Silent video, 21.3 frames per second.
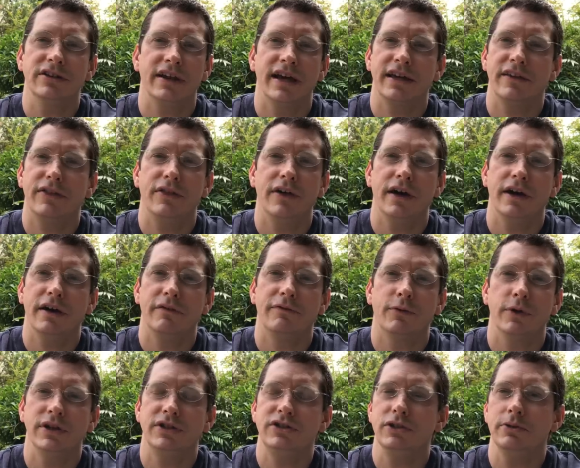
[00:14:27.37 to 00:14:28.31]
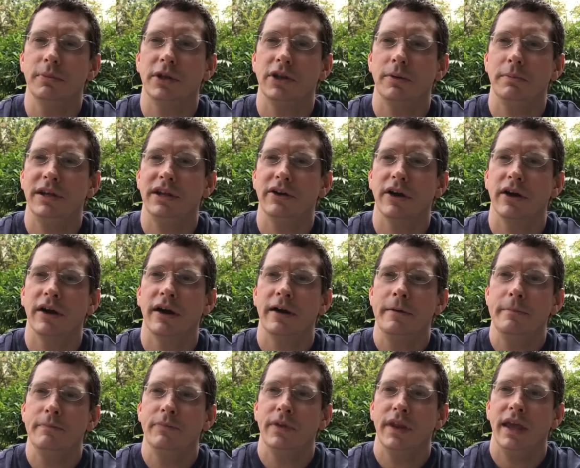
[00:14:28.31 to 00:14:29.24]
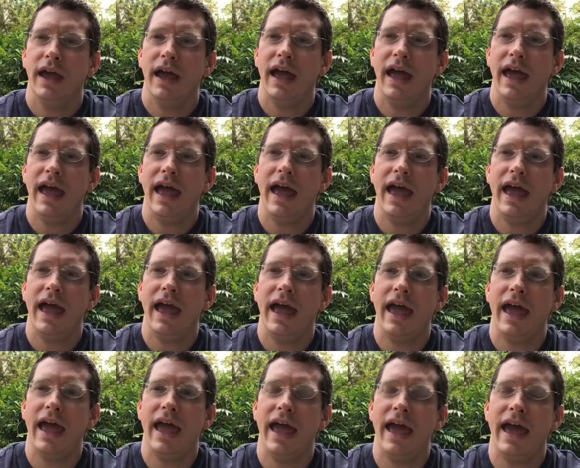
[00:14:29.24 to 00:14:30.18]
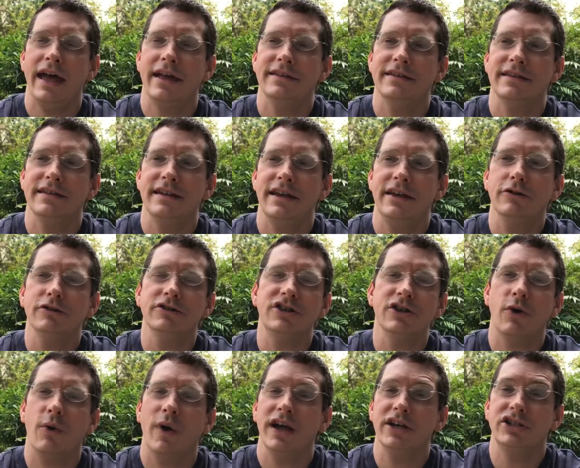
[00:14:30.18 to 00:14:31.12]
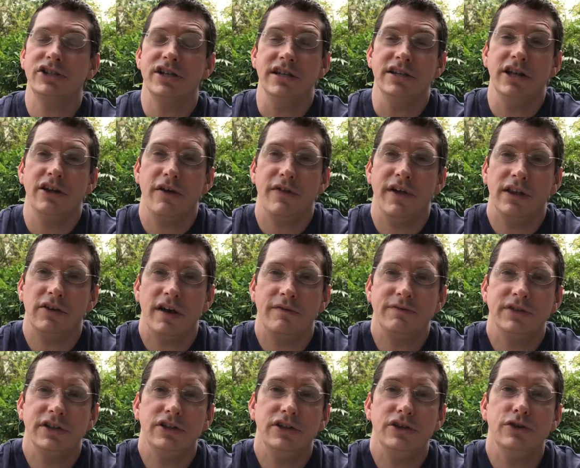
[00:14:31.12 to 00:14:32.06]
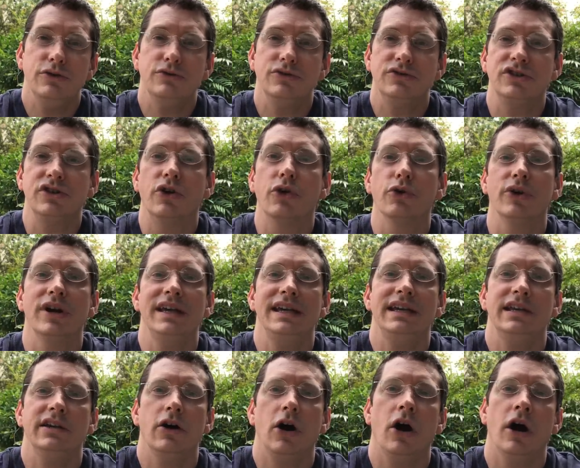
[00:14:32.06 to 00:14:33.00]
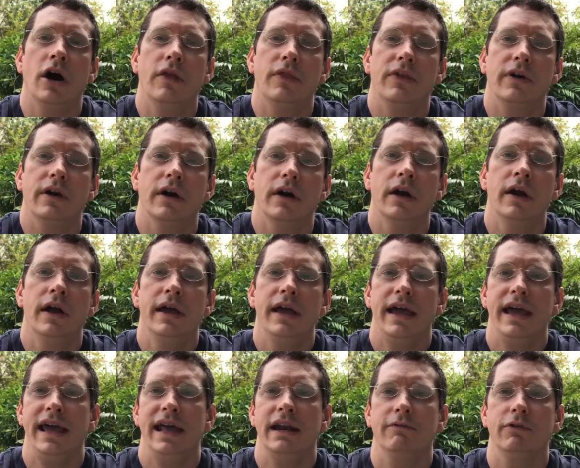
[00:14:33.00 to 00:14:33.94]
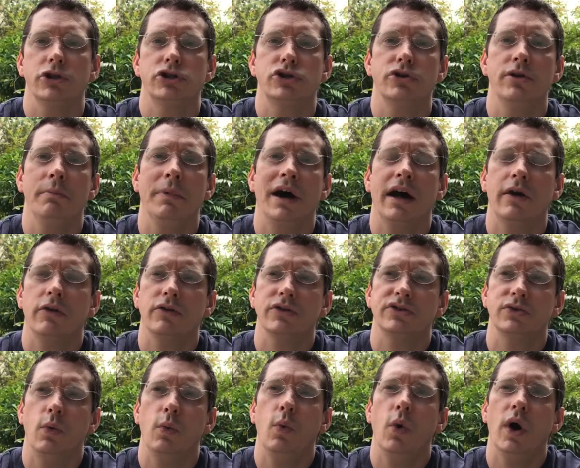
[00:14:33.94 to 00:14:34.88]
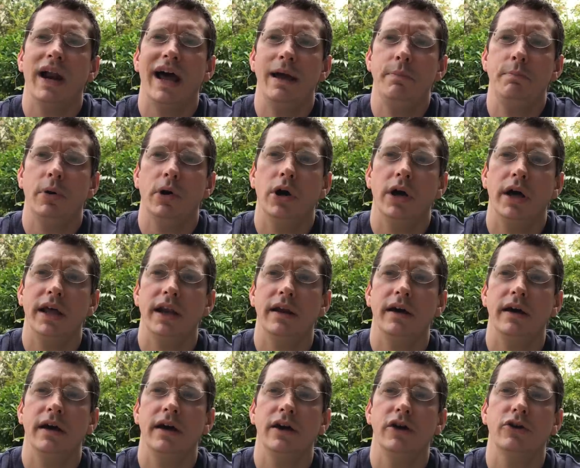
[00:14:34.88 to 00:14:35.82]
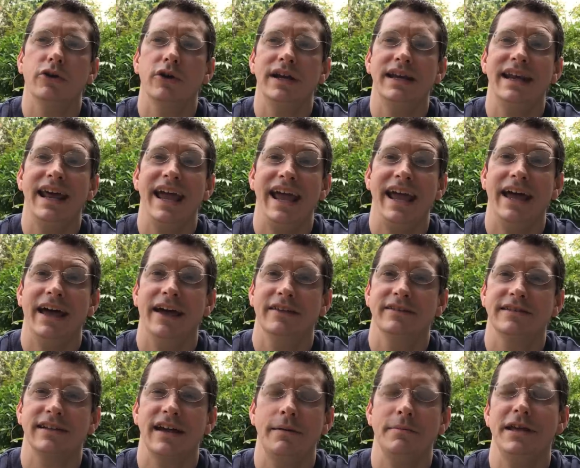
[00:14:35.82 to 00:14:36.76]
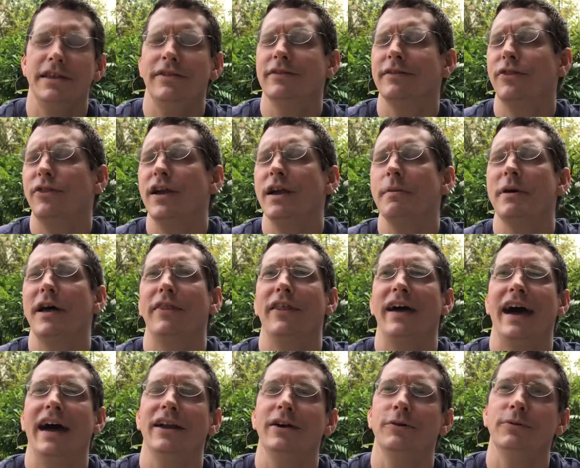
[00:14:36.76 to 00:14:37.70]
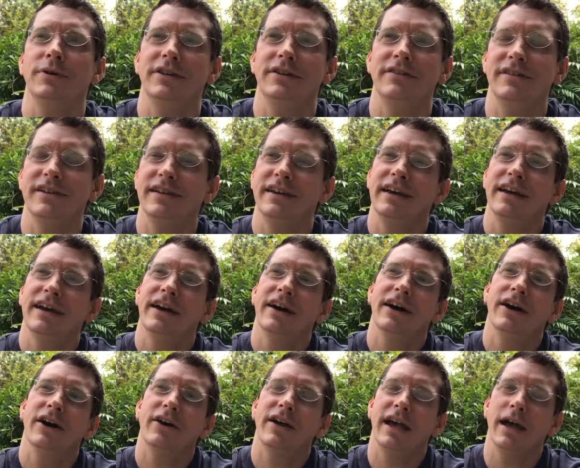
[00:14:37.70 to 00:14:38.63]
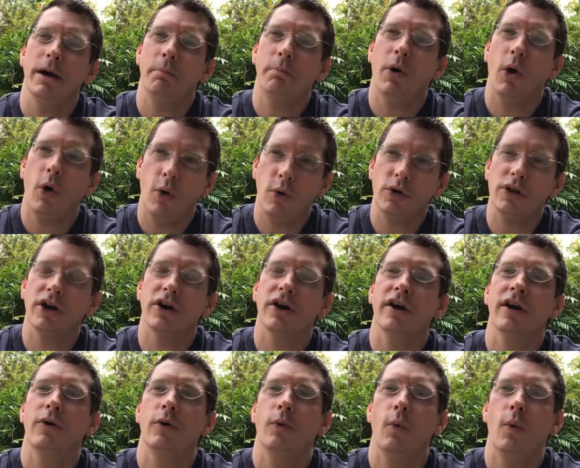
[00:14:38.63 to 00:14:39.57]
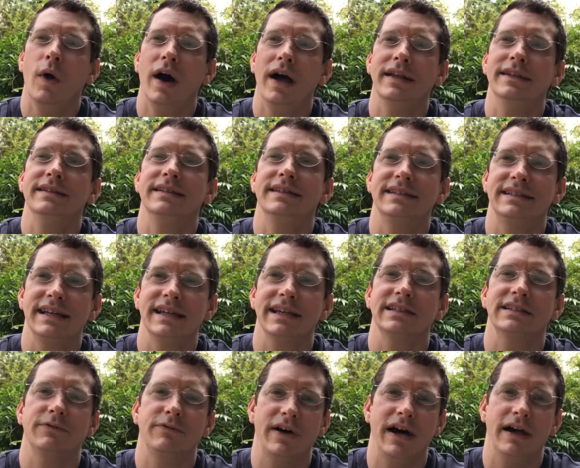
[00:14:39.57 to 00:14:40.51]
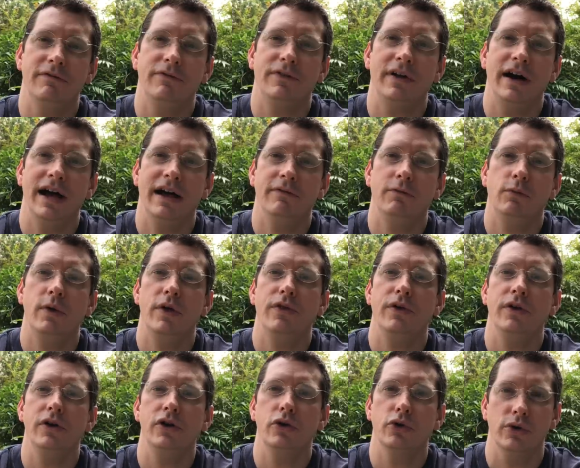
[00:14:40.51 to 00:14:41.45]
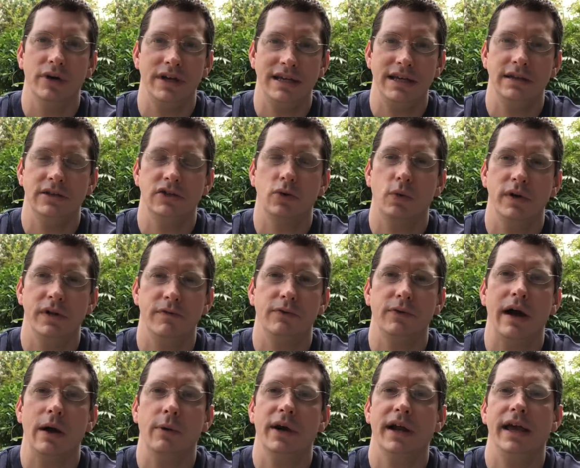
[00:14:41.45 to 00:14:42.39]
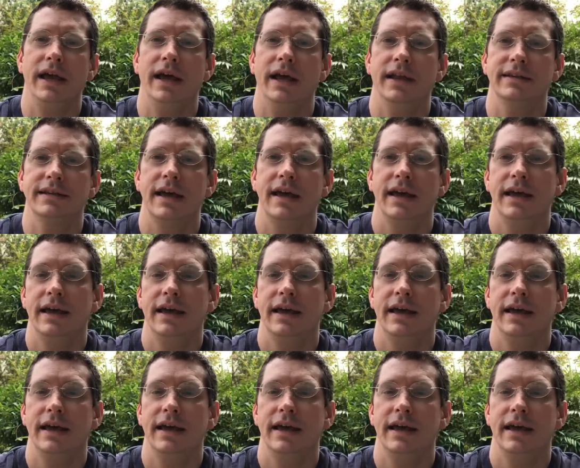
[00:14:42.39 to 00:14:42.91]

like the 42 millimeter. And here's the question, you know, they love to use green on their anniversary models. Would I put a green hand? I mean, think about that. It would, okay, a polar 1655 with a green 24-hour hand,